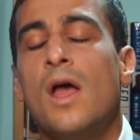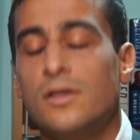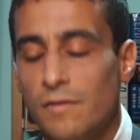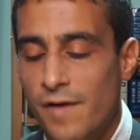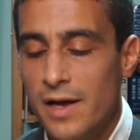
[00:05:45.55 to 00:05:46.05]

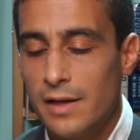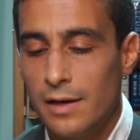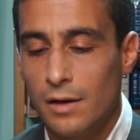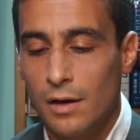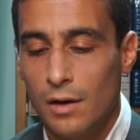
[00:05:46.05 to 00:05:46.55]
So
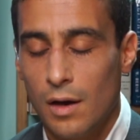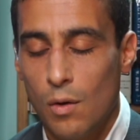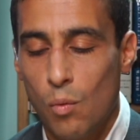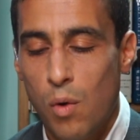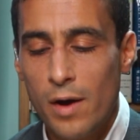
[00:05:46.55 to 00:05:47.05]
finally,
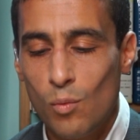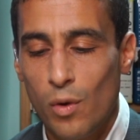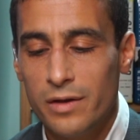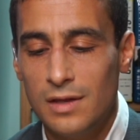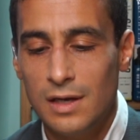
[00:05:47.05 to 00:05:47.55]
what
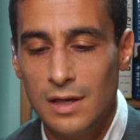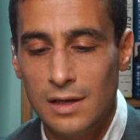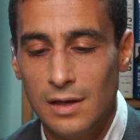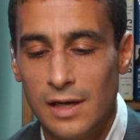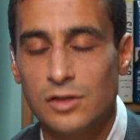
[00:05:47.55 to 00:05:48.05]
would
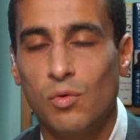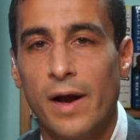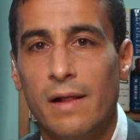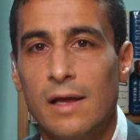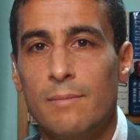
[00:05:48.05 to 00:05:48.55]
the Israeli